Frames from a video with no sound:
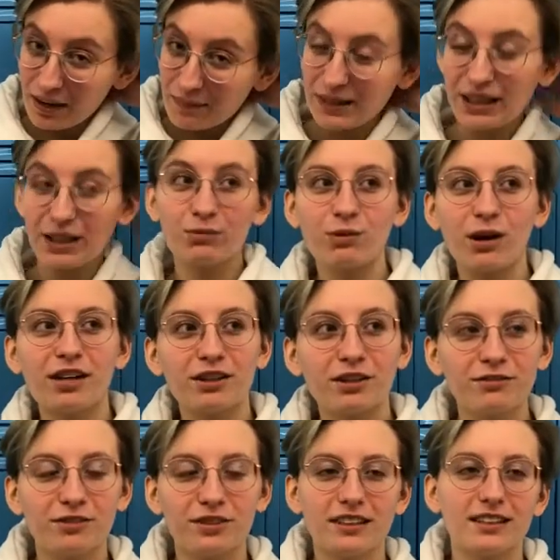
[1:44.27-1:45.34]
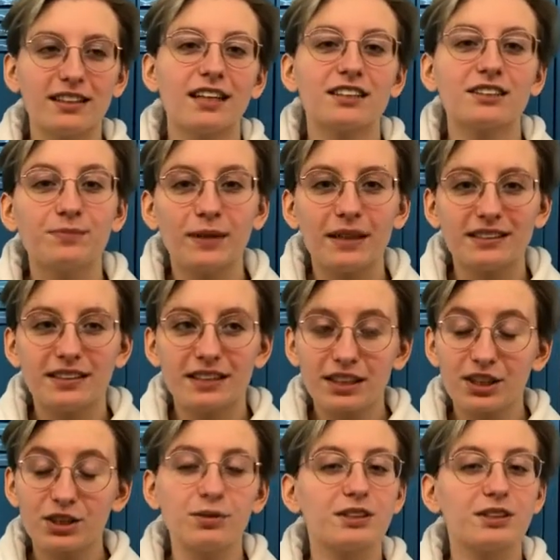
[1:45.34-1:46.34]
Being a writer for Index, basically you